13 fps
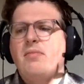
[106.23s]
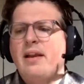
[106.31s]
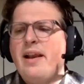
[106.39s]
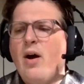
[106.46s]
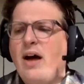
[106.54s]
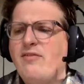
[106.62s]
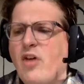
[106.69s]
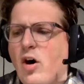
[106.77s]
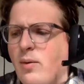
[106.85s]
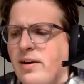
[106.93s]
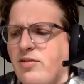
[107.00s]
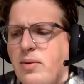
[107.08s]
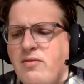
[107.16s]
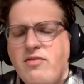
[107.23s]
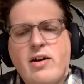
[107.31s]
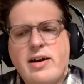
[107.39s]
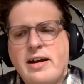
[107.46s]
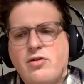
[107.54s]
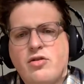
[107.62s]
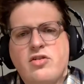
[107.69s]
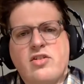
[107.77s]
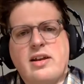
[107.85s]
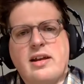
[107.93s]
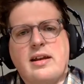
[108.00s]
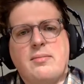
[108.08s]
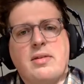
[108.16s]
Now, I've always been very
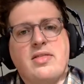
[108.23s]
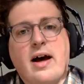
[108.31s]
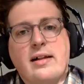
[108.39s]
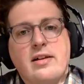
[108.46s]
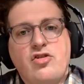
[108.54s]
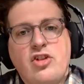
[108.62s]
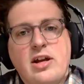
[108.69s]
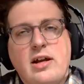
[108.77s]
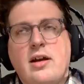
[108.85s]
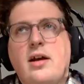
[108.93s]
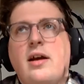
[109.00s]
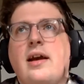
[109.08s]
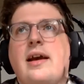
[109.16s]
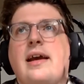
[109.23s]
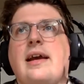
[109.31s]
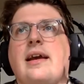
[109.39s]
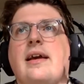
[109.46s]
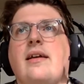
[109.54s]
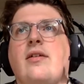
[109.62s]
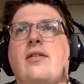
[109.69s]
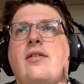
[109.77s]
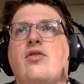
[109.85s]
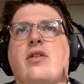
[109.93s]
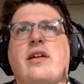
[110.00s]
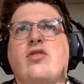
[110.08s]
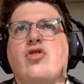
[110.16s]
interested in mythology, in
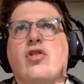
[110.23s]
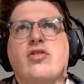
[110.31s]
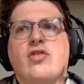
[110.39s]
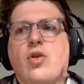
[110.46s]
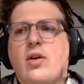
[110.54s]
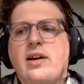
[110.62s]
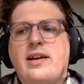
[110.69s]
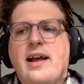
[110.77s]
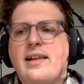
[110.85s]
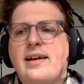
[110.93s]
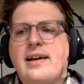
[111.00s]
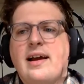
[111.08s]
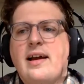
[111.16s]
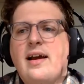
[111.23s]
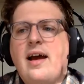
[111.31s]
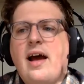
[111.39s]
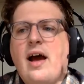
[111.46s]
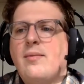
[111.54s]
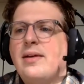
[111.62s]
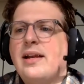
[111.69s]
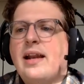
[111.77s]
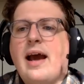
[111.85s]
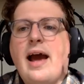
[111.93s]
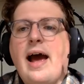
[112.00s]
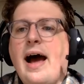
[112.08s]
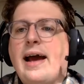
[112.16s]
traditional storytelling. I mean,
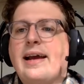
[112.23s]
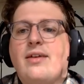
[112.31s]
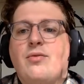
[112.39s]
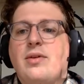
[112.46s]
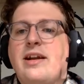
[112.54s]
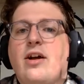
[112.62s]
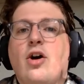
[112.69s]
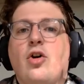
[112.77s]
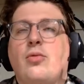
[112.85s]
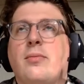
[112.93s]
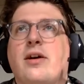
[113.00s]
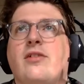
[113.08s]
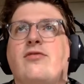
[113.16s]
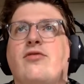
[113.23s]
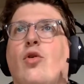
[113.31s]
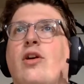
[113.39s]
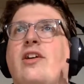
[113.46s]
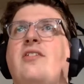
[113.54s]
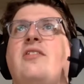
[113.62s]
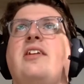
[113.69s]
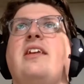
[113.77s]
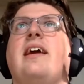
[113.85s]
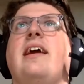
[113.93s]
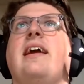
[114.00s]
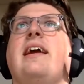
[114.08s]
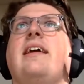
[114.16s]
I can read Homer for
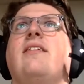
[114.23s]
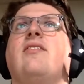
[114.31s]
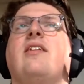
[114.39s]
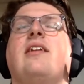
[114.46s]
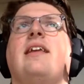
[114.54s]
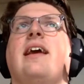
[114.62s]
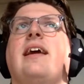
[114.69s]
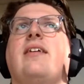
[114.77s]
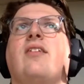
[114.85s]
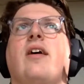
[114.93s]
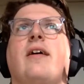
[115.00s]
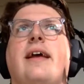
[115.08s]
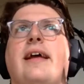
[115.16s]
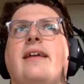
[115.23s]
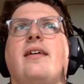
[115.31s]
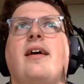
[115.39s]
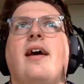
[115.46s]
days and days on end.